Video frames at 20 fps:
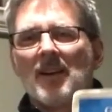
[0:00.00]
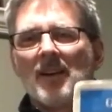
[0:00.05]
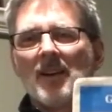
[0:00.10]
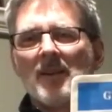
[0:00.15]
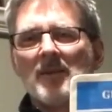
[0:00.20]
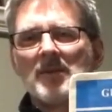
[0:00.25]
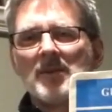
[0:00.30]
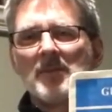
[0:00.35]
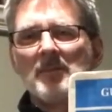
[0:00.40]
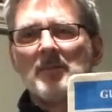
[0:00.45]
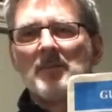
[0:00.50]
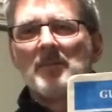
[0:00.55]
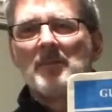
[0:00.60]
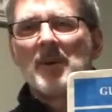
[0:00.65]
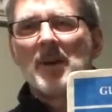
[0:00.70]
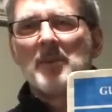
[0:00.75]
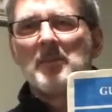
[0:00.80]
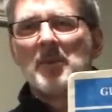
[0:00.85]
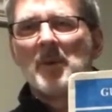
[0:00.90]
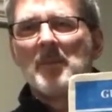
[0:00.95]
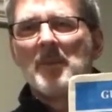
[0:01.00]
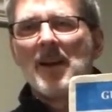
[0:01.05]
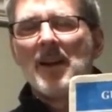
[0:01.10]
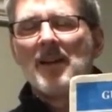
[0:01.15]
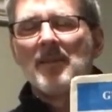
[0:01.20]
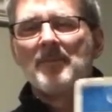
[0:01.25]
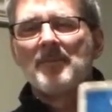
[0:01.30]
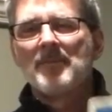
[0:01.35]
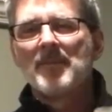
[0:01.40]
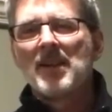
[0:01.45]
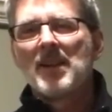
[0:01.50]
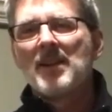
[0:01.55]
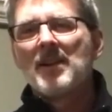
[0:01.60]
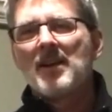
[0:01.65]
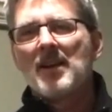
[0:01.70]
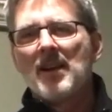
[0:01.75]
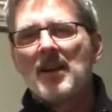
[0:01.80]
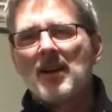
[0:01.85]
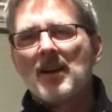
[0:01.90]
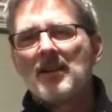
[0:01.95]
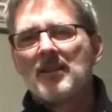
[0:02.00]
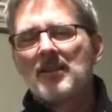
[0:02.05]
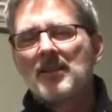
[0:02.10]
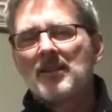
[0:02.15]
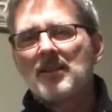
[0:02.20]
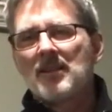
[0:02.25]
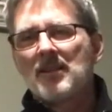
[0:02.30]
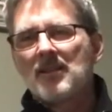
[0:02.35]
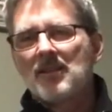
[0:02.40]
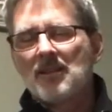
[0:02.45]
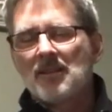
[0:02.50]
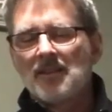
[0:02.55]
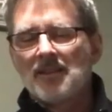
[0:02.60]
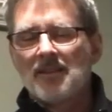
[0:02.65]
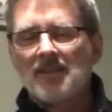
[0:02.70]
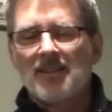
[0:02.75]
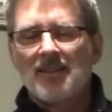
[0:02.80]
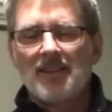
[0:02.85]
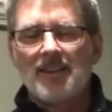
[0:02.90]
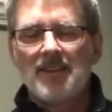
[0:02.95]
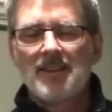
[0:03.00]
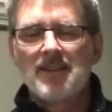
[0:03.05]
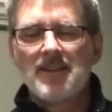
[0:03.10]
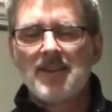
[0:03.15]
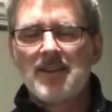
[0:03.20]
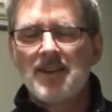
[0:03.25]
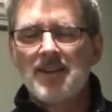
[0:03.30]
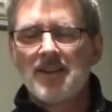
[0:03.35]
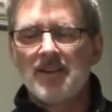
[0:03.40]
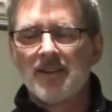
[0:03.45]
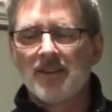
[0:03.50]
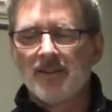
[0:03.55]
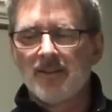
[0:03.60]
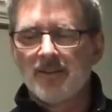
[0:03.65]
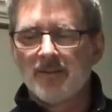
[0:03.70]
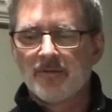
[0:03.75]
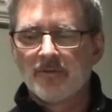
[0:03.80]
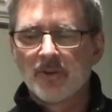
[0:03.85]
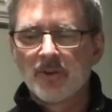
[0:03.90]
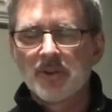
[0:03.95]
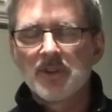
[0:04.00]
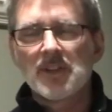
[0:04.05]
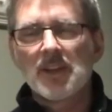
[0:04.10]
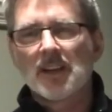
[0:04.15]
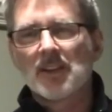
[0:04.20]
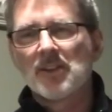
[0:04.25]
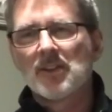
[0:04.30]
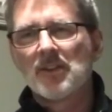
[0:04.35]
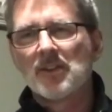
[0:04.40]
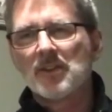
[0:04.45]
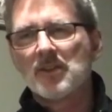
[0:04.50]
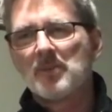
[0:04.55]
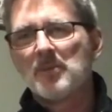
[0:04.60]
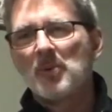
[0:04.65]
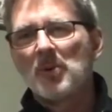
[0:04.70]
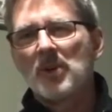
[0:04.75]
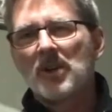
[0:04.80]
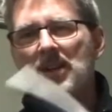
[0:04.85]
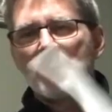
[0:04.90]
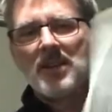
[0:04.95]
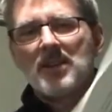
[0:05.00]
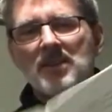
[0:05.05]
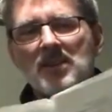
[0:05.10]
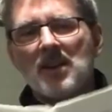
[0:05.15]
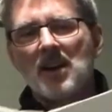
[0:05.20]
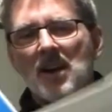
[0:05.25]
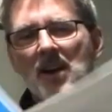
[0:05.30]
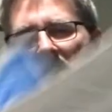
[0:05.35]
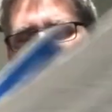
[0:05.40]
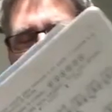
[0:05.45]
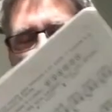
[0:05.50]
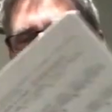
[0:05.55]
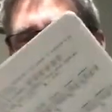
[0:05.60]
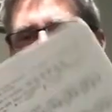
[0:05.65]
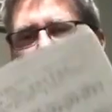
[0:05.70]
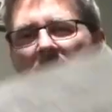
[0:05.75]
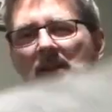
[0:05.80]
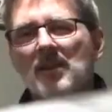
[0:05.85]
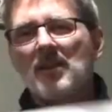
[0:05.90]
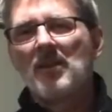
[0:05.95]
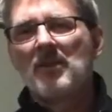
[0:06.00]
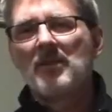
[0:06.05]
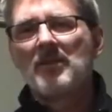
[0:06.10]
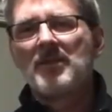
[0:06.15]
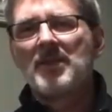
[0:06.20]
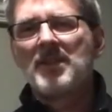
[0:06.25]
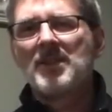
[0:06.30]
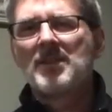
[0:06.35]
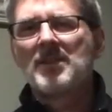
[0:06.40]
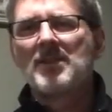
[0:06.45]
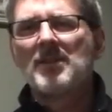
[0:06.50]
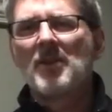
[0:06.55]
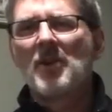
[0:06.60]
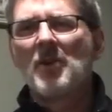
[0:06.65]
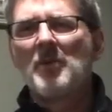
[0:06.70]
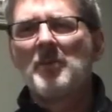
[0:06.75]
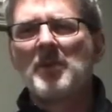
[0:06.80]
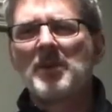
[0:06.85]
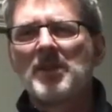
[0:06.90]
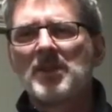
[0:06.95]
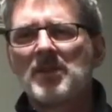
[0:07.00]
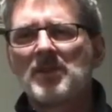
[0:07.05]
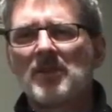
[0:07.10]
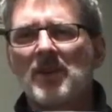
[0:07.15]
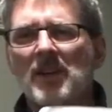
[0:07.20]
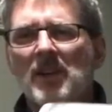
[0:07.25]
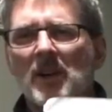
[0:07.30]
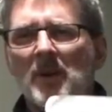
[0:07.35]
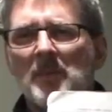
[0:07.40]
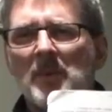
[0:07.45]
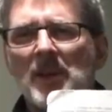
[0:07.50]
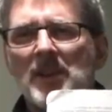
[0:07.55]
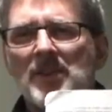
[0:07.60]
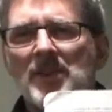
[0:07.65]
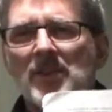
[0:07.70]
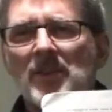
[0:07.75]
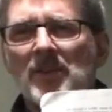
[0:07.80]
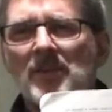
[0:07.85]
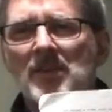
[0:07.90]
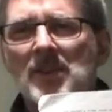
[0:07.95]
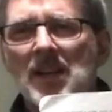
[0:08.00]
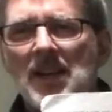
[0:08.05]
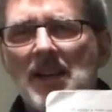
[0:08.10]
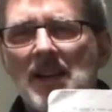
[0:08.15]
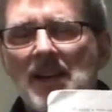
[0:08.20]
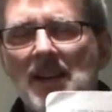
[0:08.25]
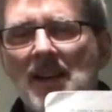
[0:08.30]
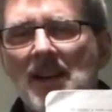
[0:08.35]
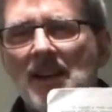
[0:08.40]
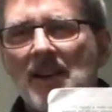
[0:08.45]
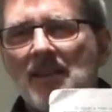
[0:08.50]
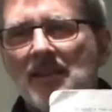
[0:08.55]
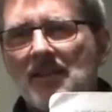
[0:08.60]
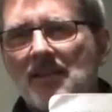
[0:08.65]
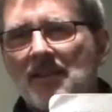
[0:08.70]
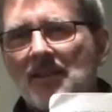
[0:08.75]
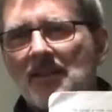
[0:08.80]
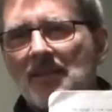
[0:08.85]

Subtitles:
It's by Burben, and in here, the first section of this book, he's got all of these open string arpeggios, and